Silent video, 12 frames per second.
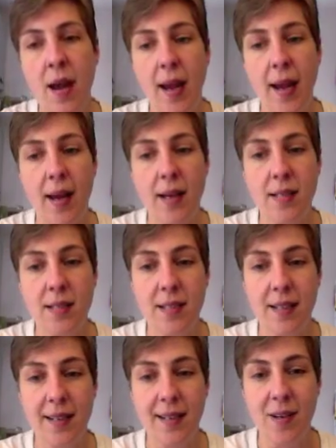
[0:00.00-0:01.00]
And
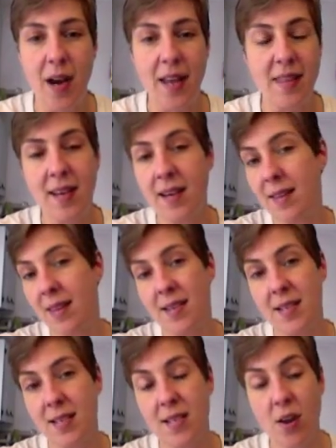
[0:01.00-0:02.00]
uh, I think
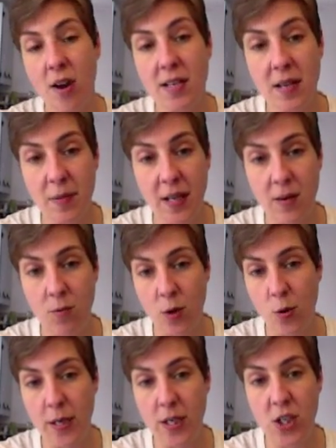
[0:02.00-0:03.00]
this is not something that we're
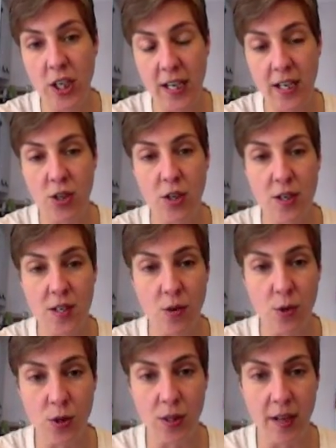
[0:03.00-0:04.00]
going to change on a
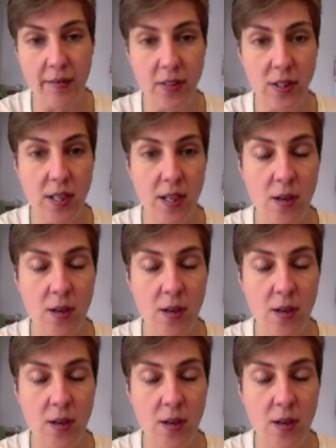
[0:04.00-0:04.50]
social level